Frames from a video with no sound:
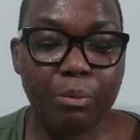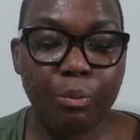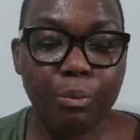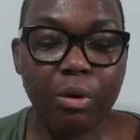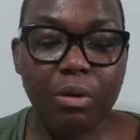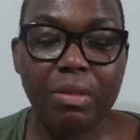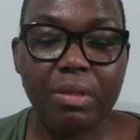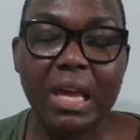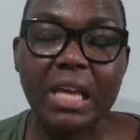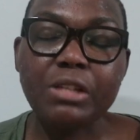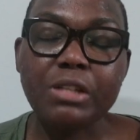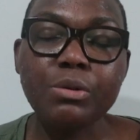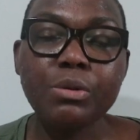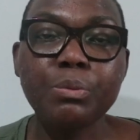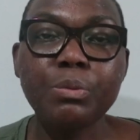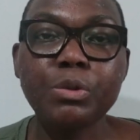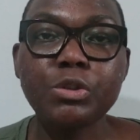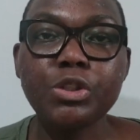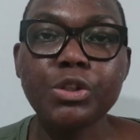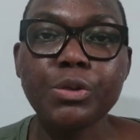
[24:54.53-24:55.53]
what they
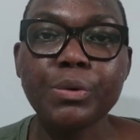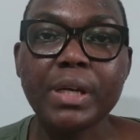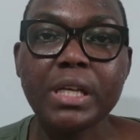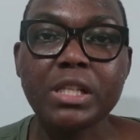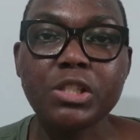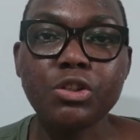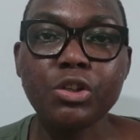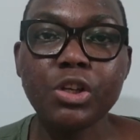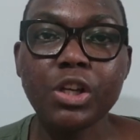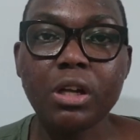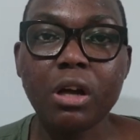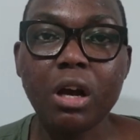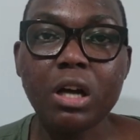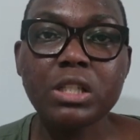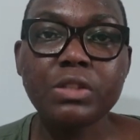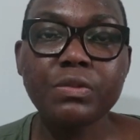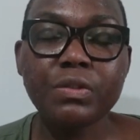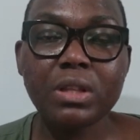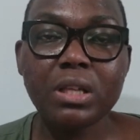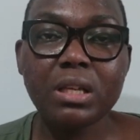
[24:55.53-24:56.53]
will do is, you can
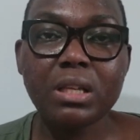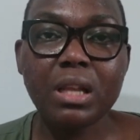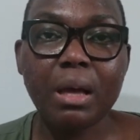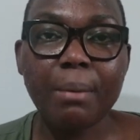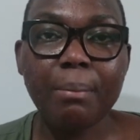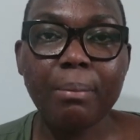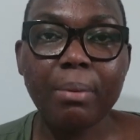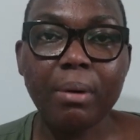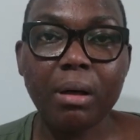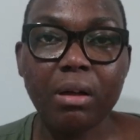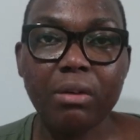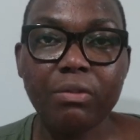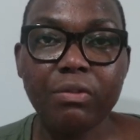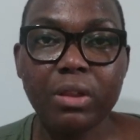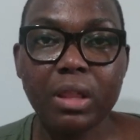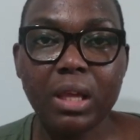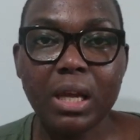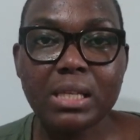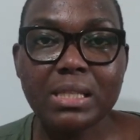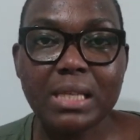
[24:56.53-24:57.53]
ask for their number
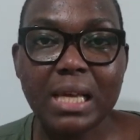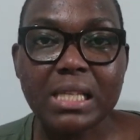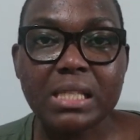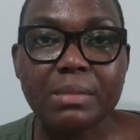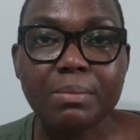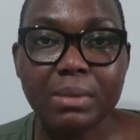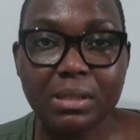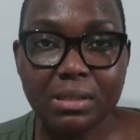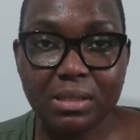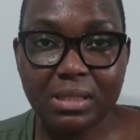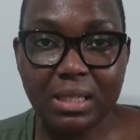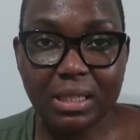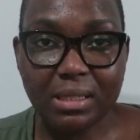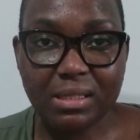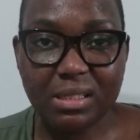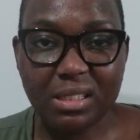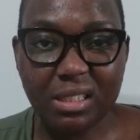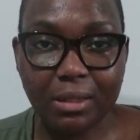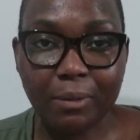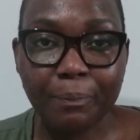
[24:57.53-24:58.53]
for the assessment
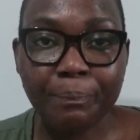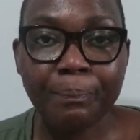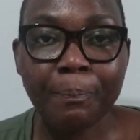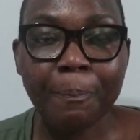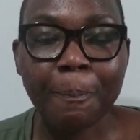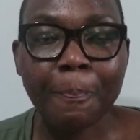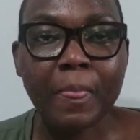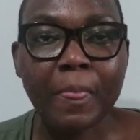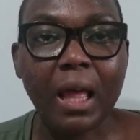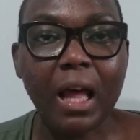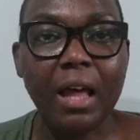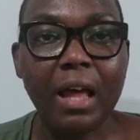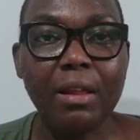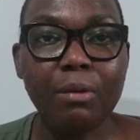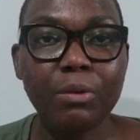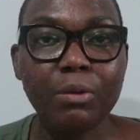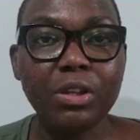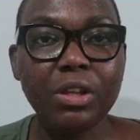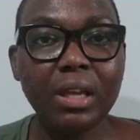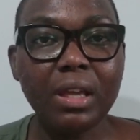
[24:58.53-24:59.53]
center, and
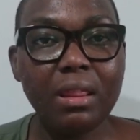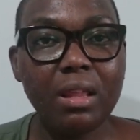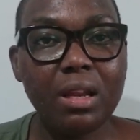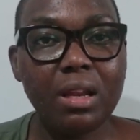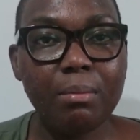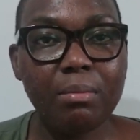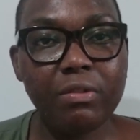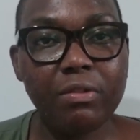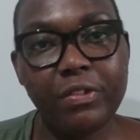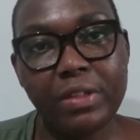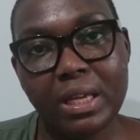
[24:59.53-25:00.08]
then when you get the number